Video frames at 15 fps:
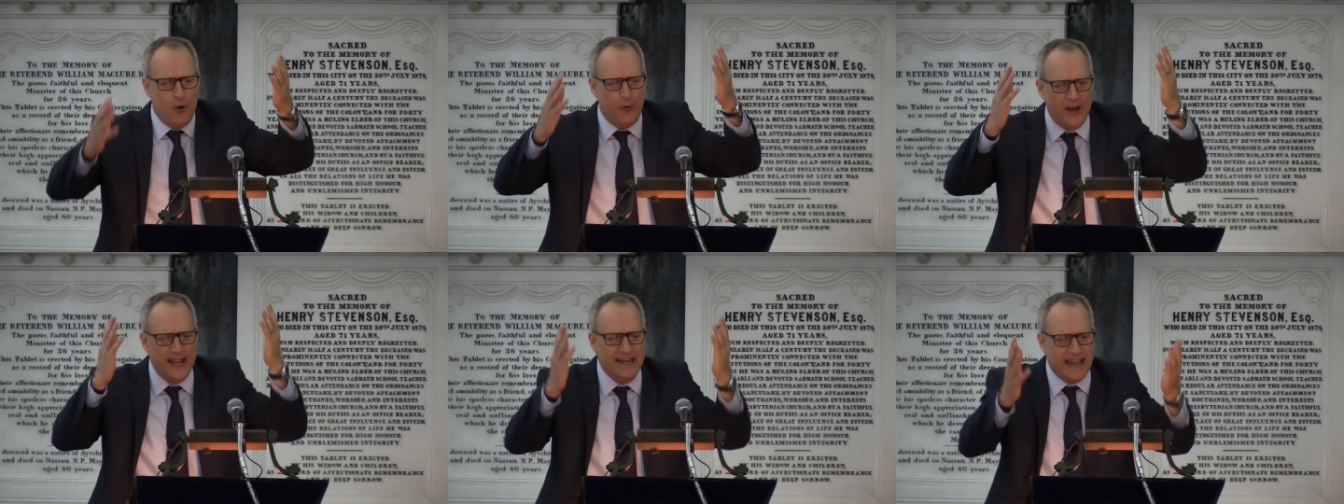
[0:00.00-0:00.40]

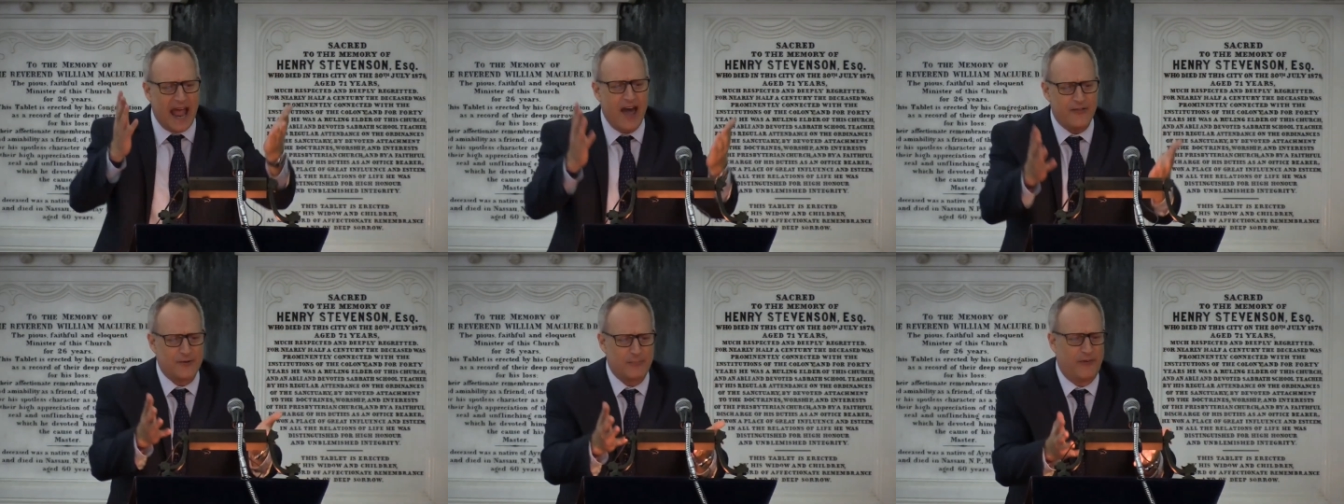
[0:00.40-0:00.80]
We
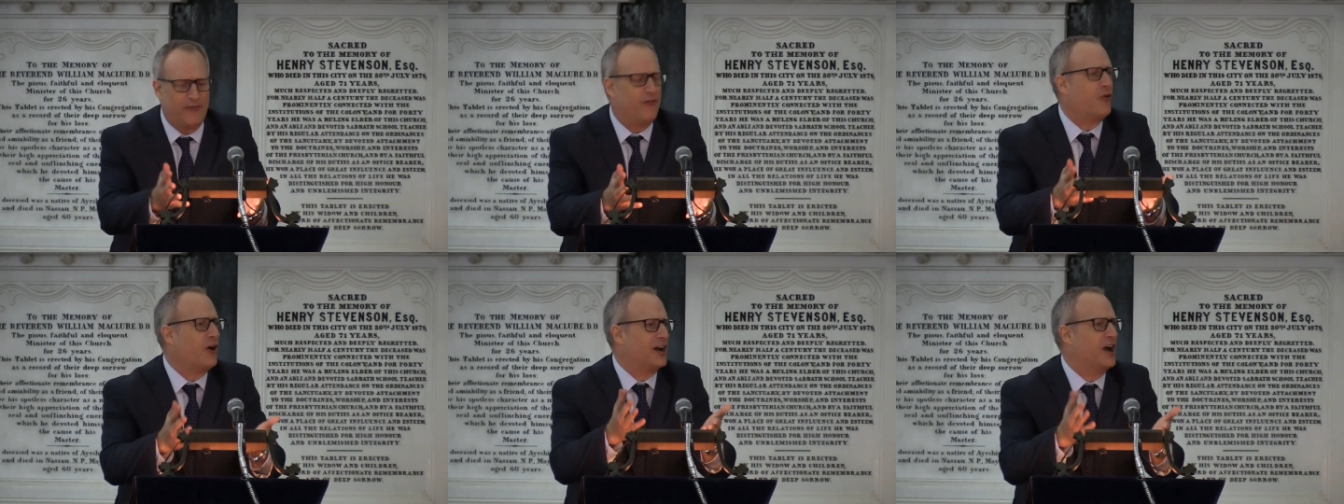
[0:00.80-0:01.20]
gather
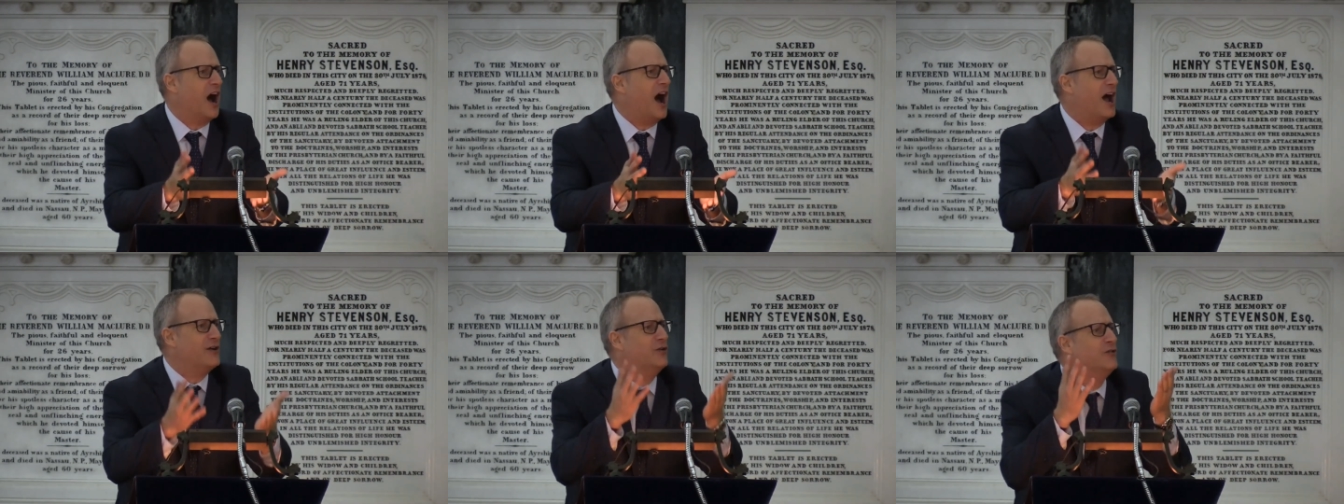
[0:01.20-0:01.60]
before a
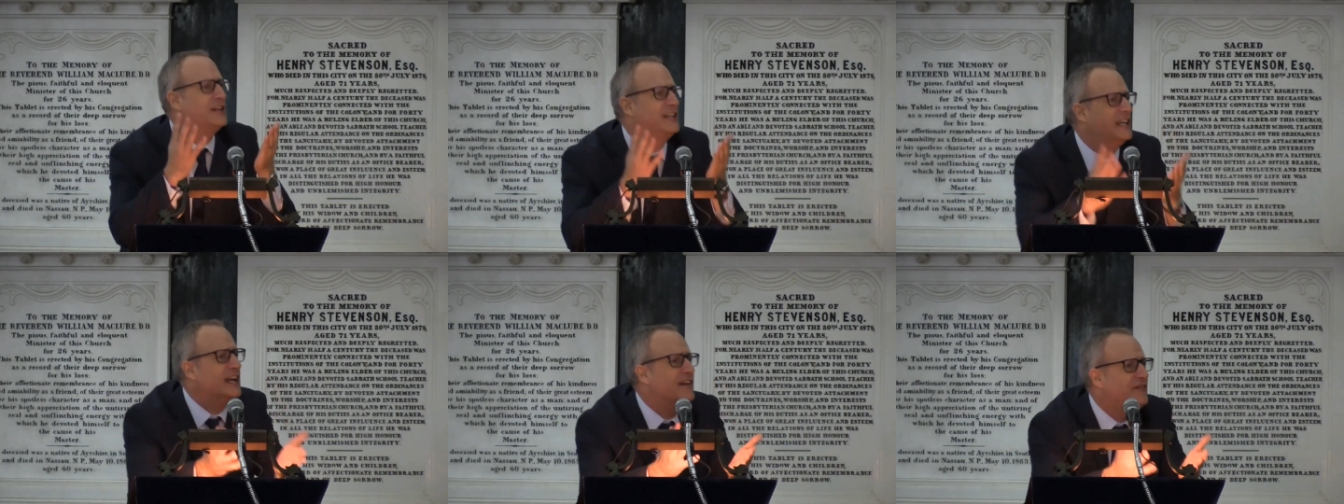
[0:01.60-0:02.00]
God who
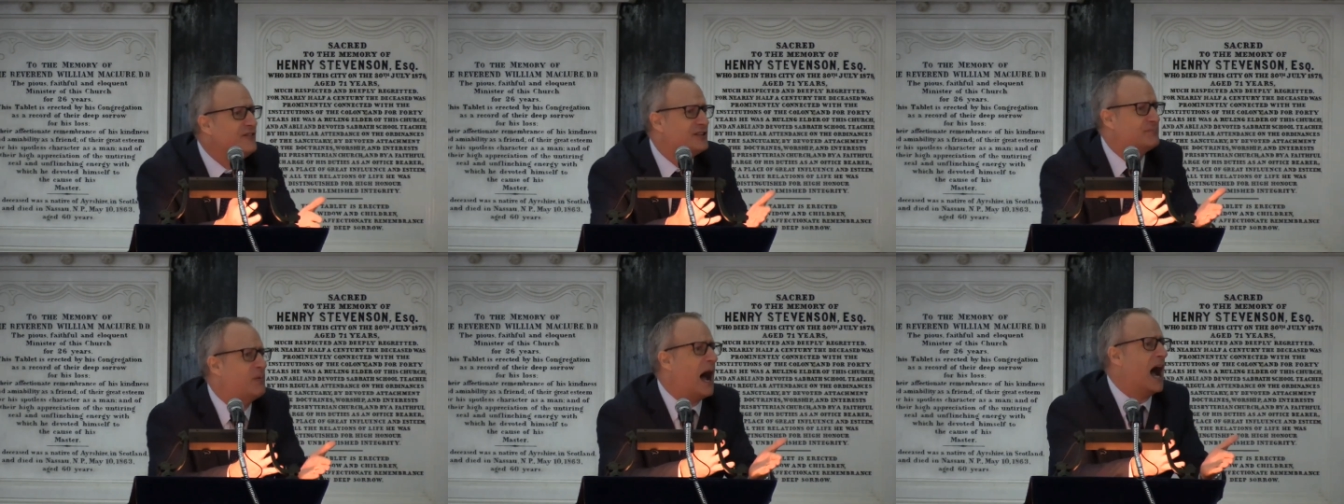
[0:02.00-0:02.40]

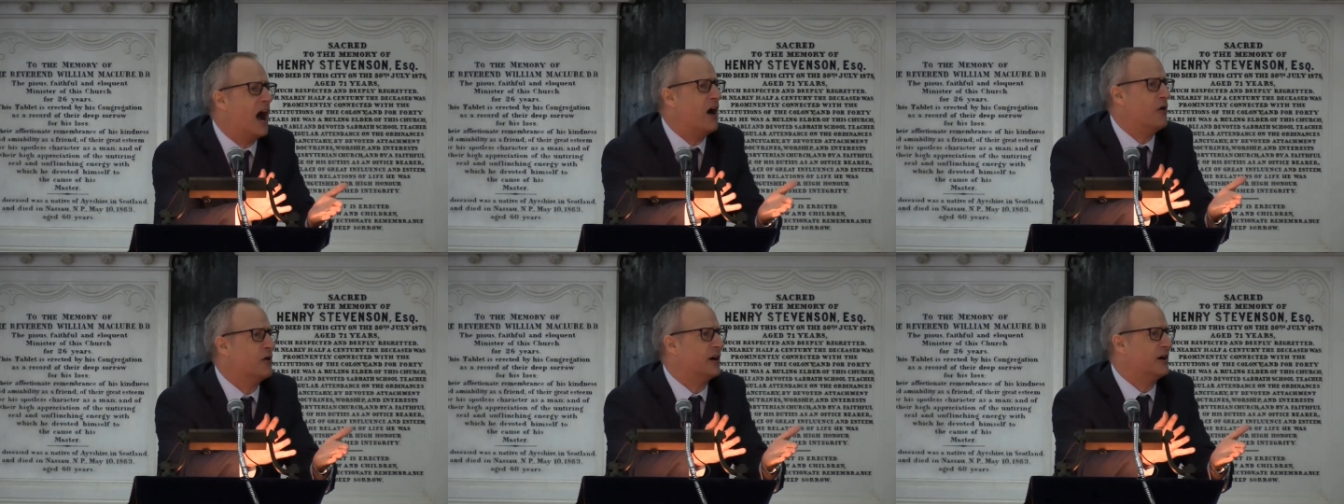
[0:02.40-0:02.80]
gives
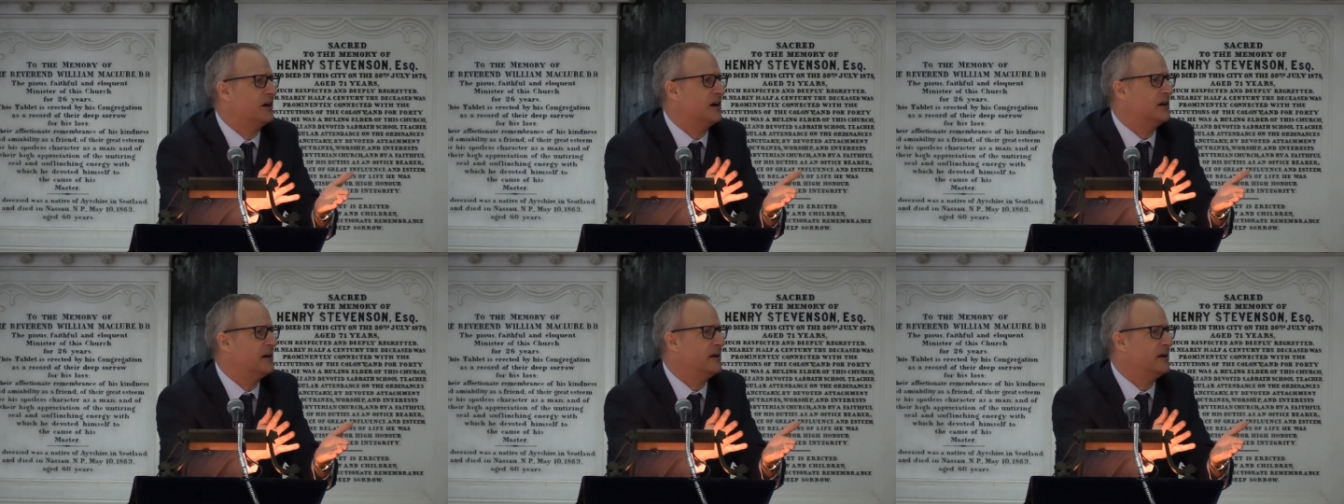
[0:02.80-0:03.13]
power.